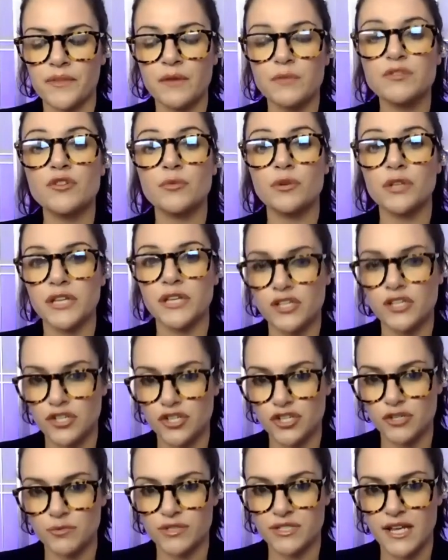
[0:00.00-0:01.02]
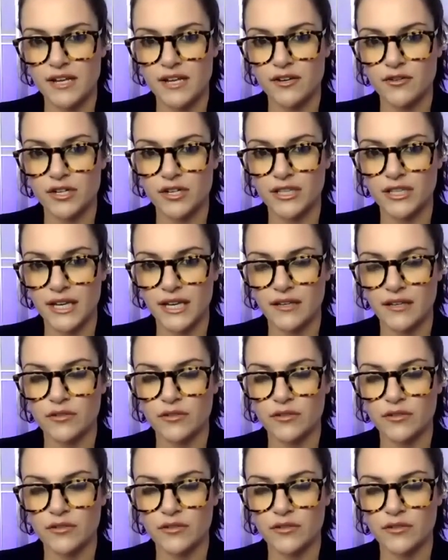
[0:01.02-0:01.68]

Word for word: who's in a relationship with Sandra Lee,